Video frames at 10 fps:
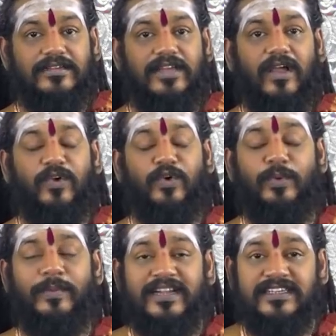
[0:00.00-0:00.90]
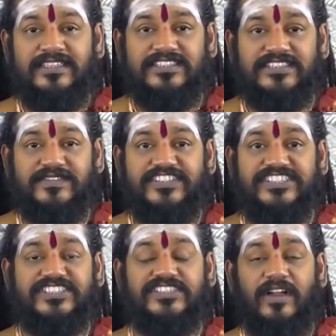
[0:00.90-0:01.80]
documents which
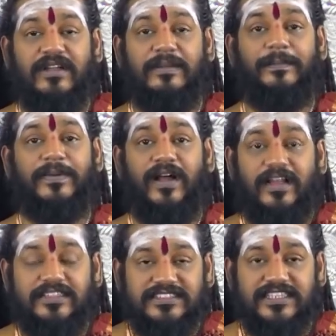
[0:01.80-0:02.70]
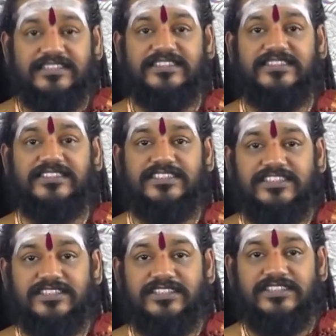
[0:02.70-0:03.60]
is not
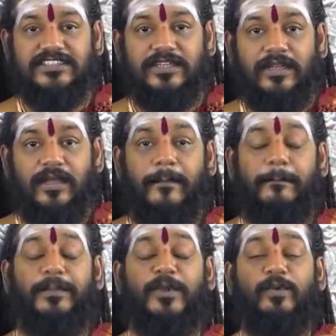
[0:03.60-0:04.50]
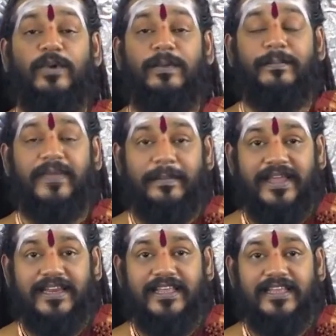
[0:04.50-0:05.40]
processed. Pure
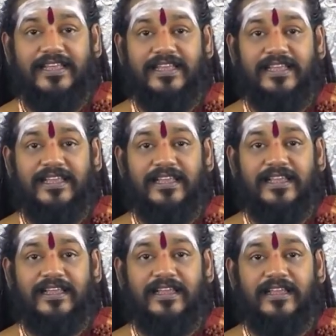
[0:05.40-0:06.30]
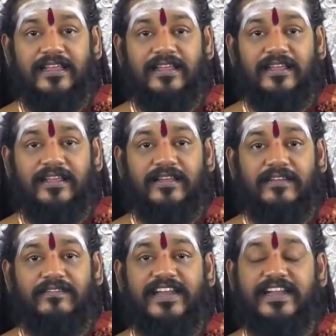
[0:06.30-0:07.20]
memory,
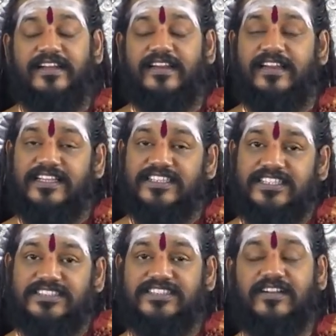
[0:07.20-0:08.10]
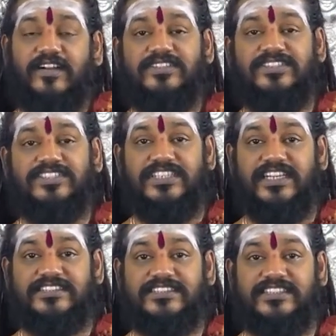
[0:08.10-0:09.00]
when it reaches the
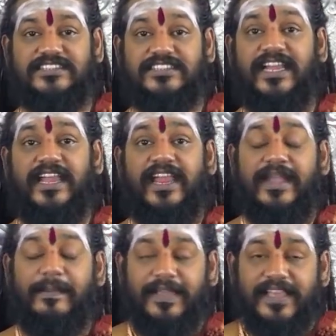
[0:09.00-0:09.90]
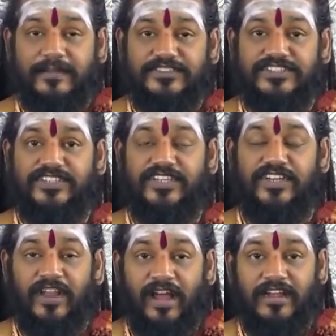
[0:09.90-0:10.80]
consciousness, it becomes
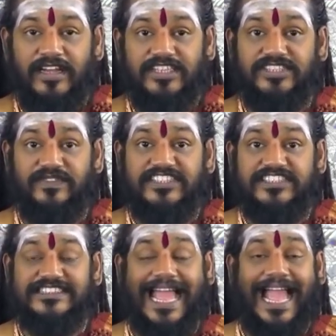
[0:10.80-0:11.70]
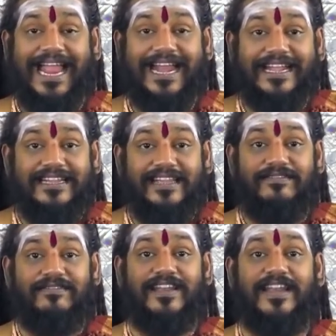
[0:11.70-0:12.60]
knowledge which is
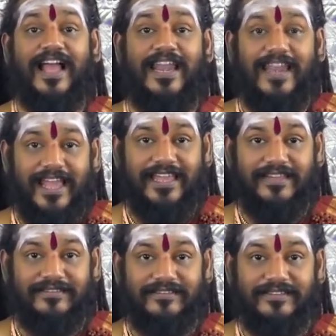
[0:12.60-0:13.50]
active and alive.